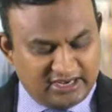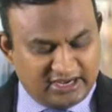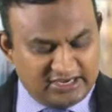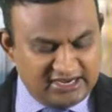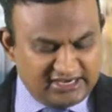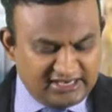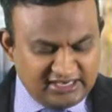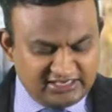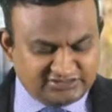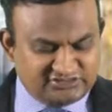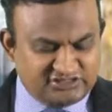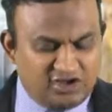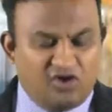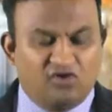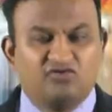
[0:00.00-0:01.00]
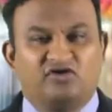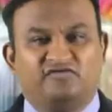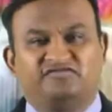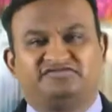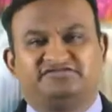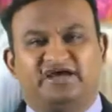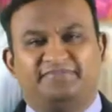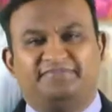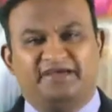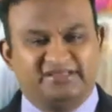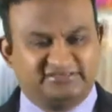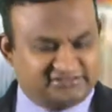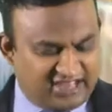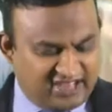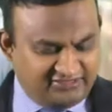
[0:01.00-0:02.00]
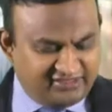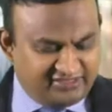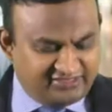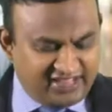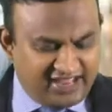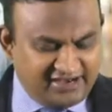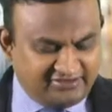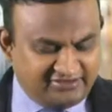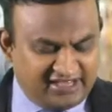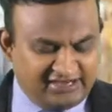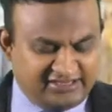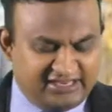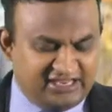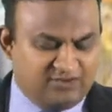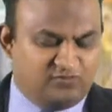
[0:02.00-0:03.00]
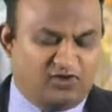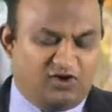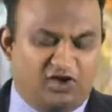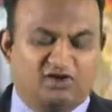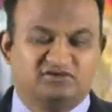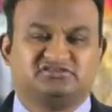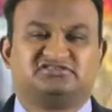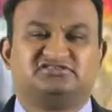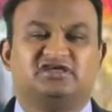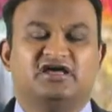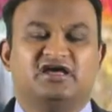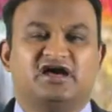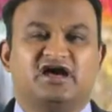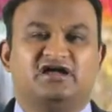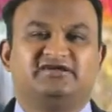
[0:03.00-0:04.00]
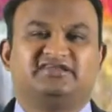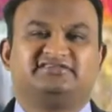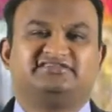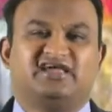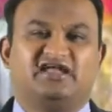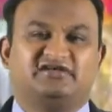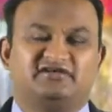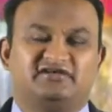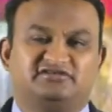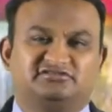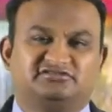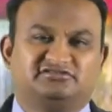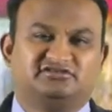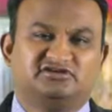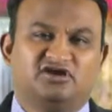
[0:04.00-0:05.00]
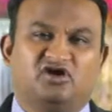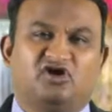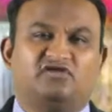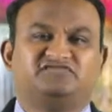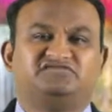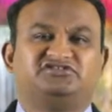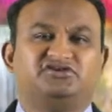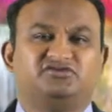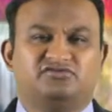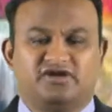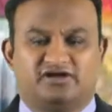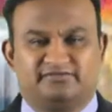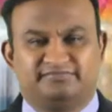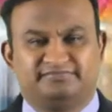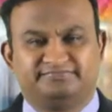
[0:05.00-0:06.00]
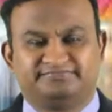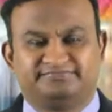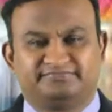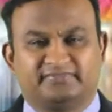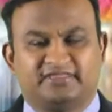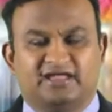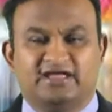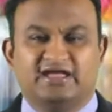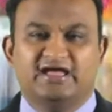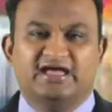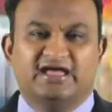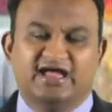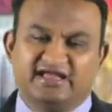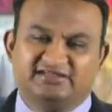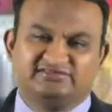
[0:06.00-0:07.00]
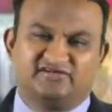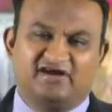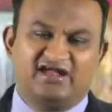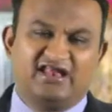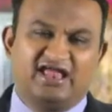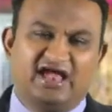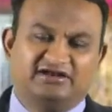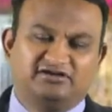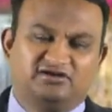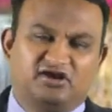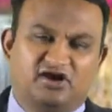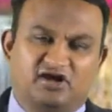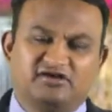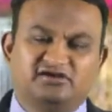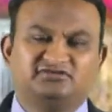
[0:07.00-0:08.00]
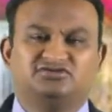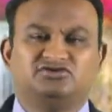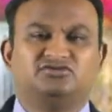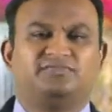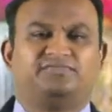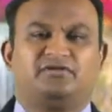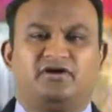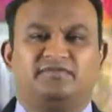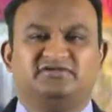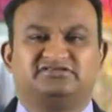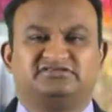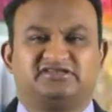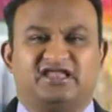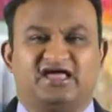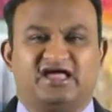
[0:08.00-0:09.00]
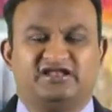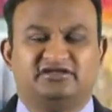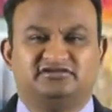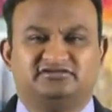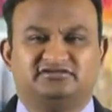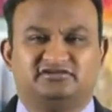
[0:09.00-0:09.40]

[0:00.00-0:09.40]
Little is known of Jabez other than that he was a descendant of Judah. Israel had gone into the promised land.